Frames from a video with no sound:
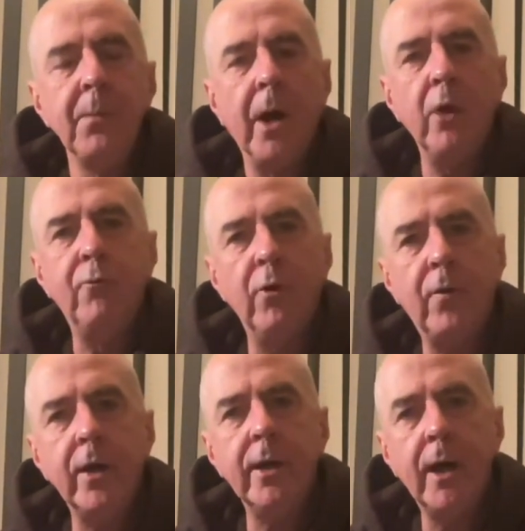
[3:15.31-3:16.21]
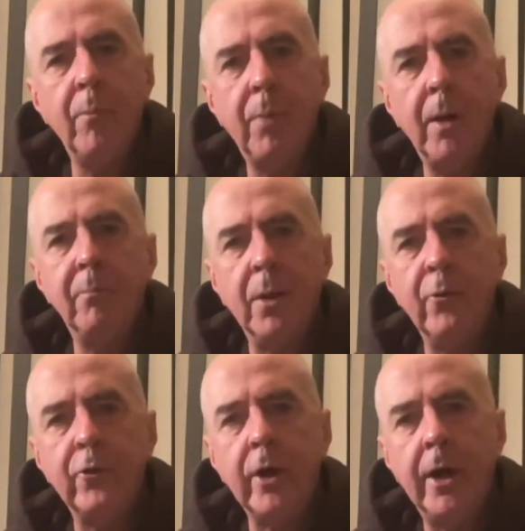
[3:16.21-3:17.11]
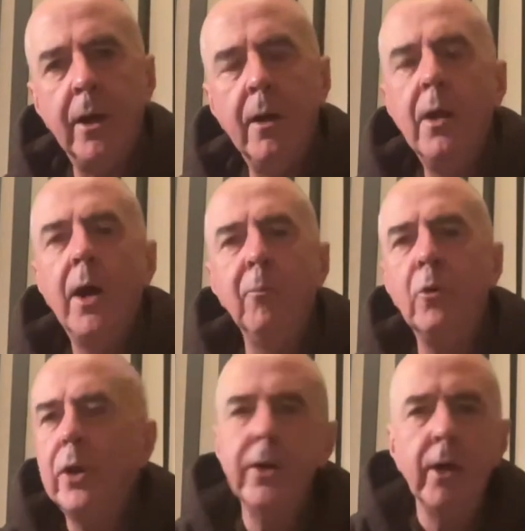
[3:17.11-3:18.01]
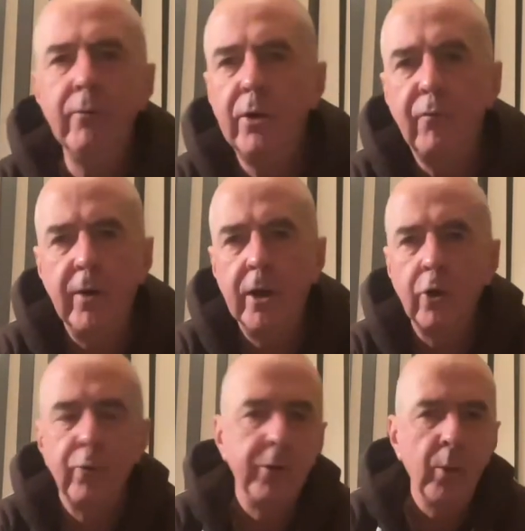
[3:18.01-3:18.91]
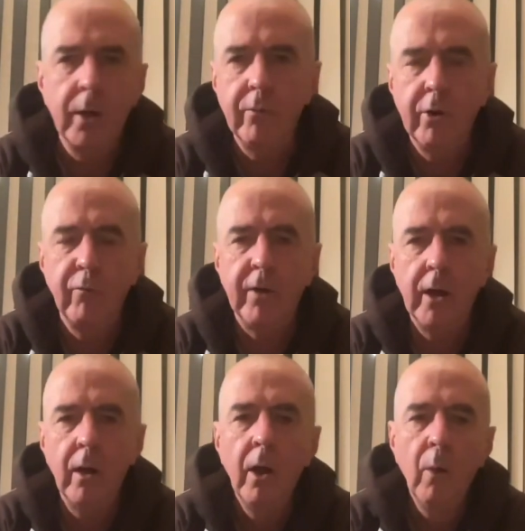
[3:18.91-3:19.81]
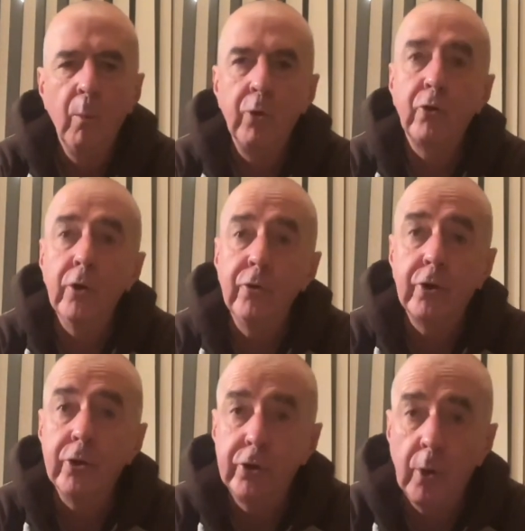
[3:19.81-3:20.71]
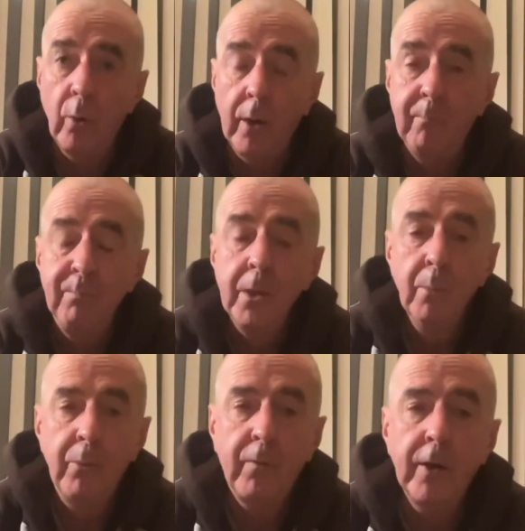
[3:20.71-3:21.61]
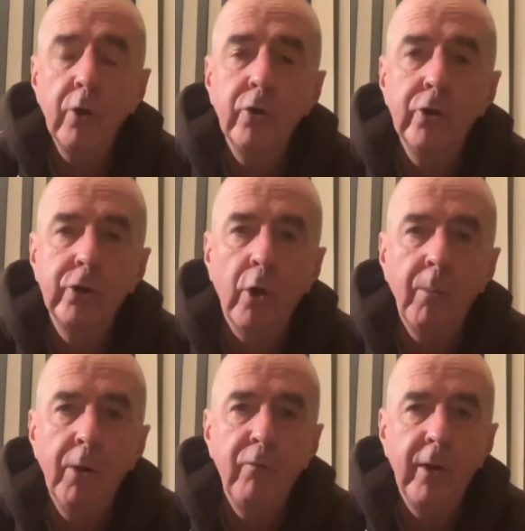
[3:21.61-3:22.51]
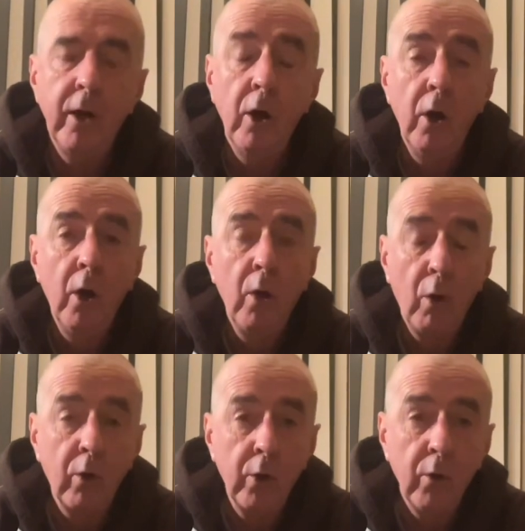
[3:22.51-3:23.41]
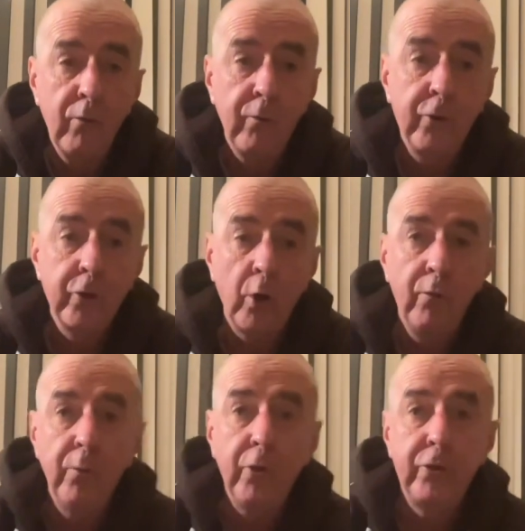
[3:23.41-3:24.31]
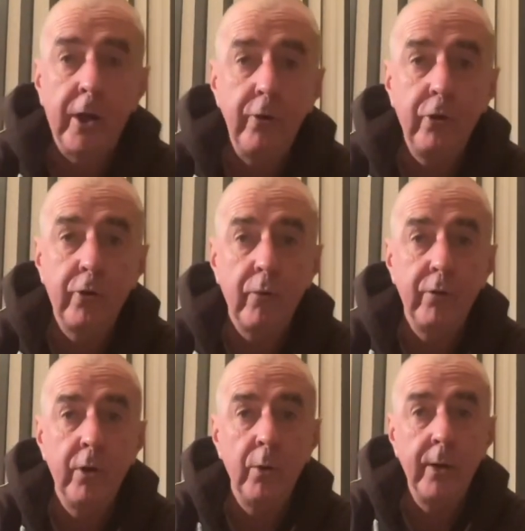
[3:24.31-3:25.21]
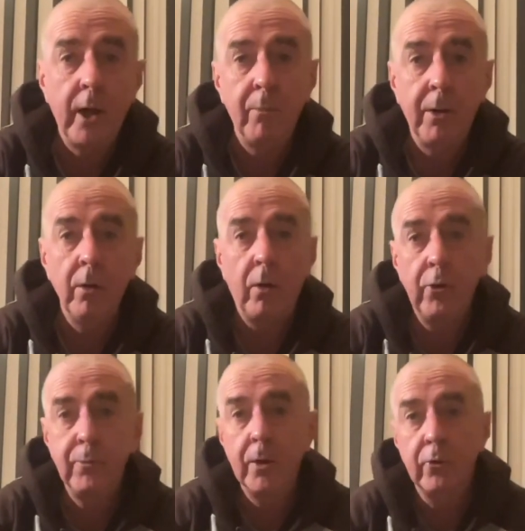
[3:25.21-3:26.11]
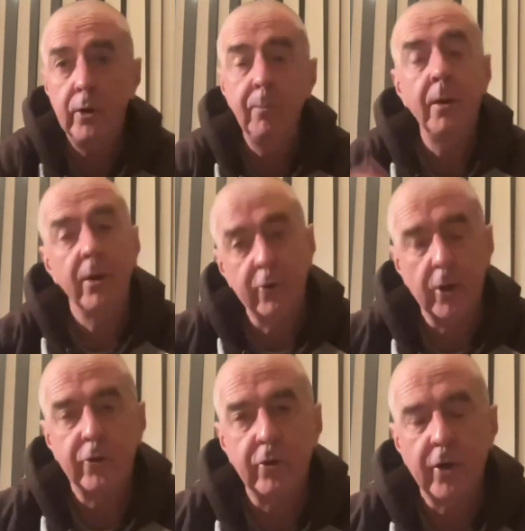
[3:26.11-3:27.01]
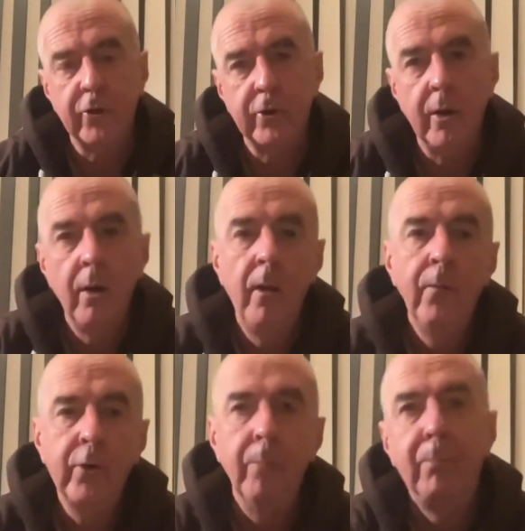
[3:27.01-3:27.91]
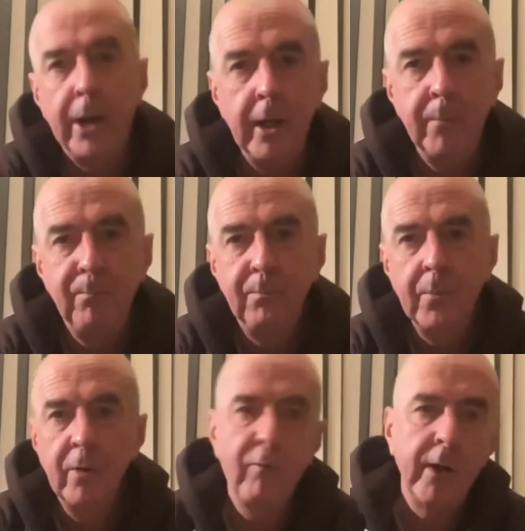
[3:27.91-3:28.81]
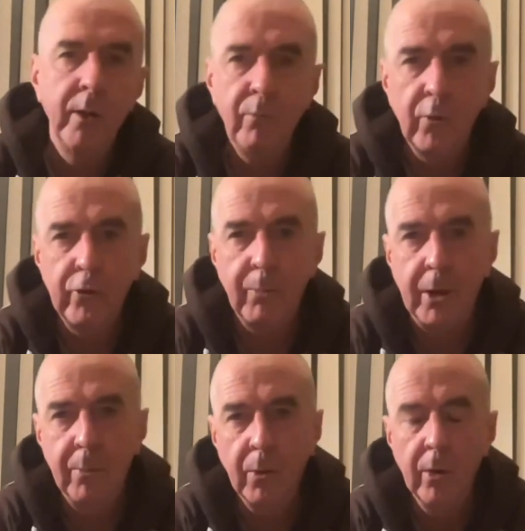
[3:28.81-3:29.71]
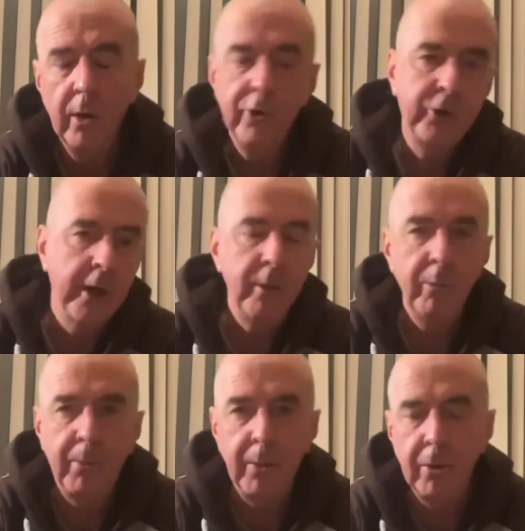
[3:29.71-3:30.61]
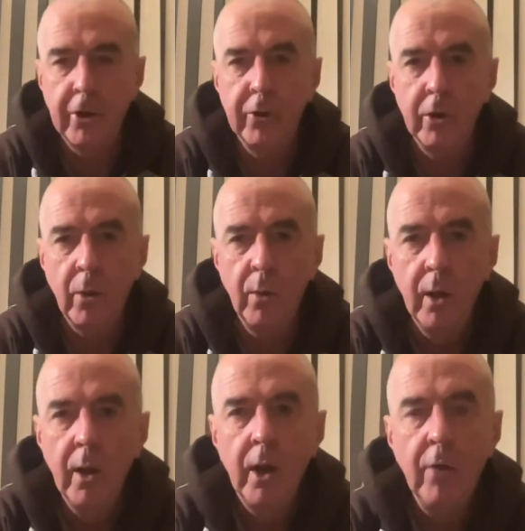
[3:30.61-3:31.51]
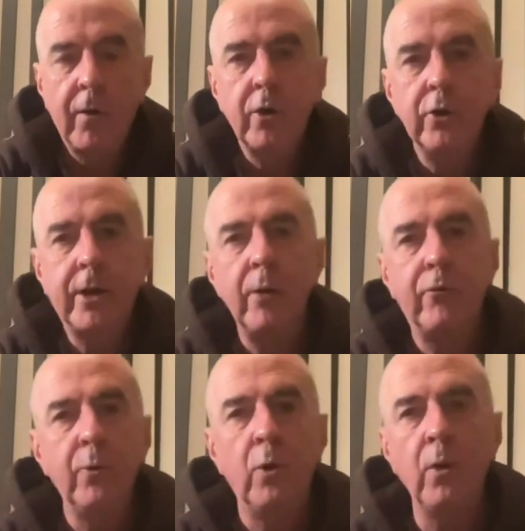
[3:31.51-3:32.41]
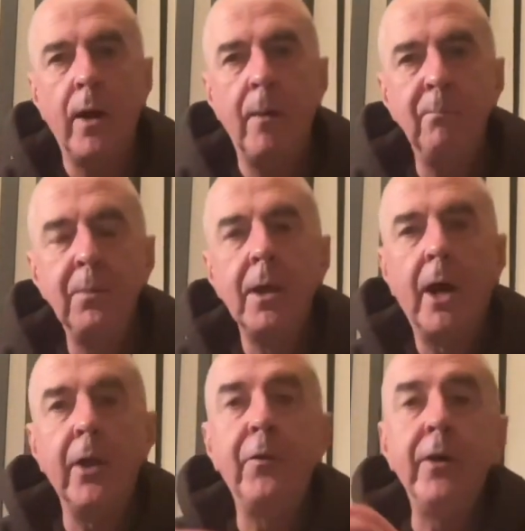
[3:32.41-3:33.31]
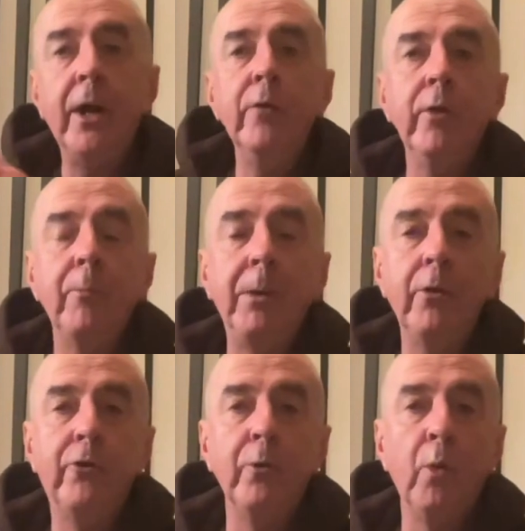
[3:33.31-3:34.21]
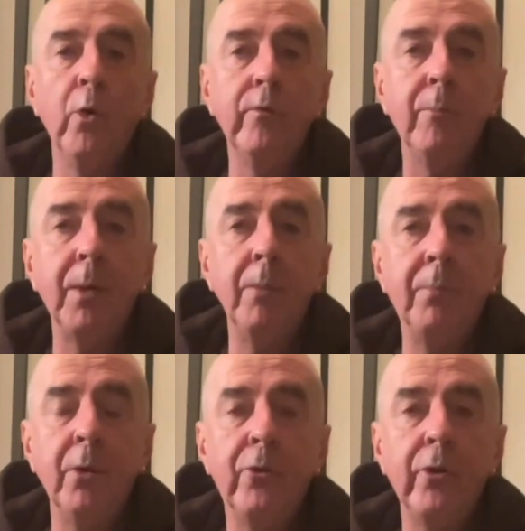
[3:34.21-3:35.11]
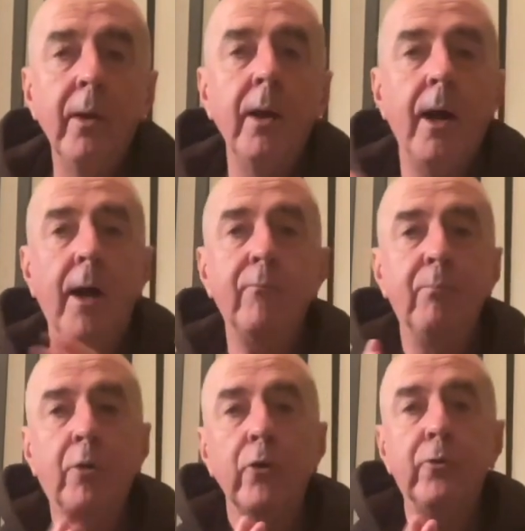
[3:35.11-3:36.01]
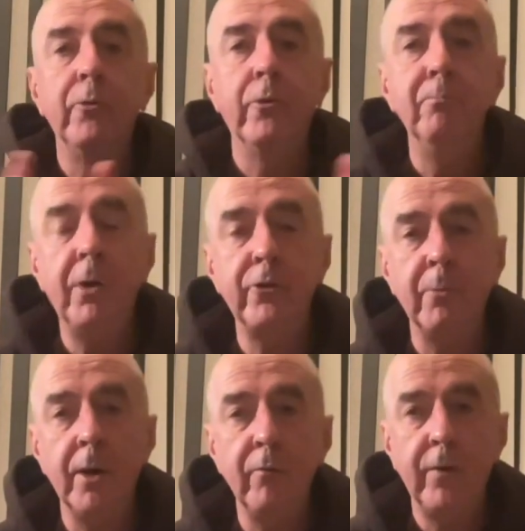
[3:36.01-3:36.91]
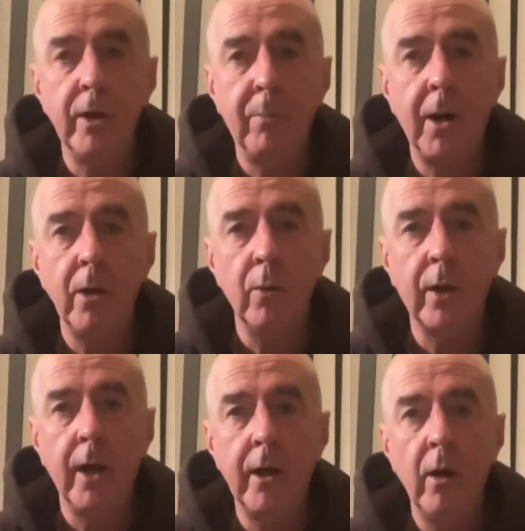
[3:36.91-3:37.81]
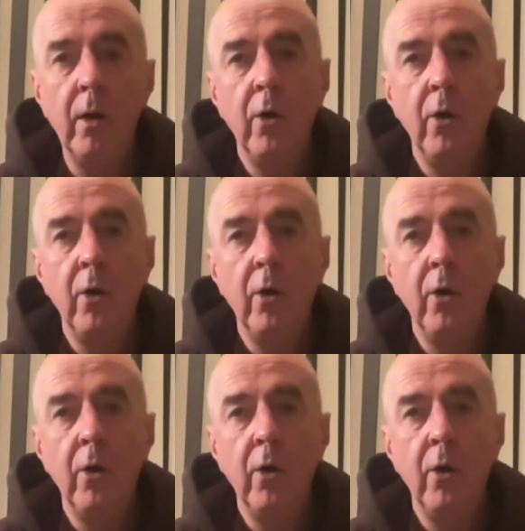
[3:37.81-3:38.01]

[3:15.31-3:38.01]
And I thought, if I can get a black belt, okay, I'm not going to get rid of fear, because we don't get rid of fear, we just learn to control it. But if I could control my fear long enough to go through the stages of, you know, yellow belt, orange belt, green belt, etc., etc., competing, fighting in front of people, training with people I didn't know, if I could get through all that, and at the end of it there'd be this reward of a black belt, I've got something to measure my fear by, okay?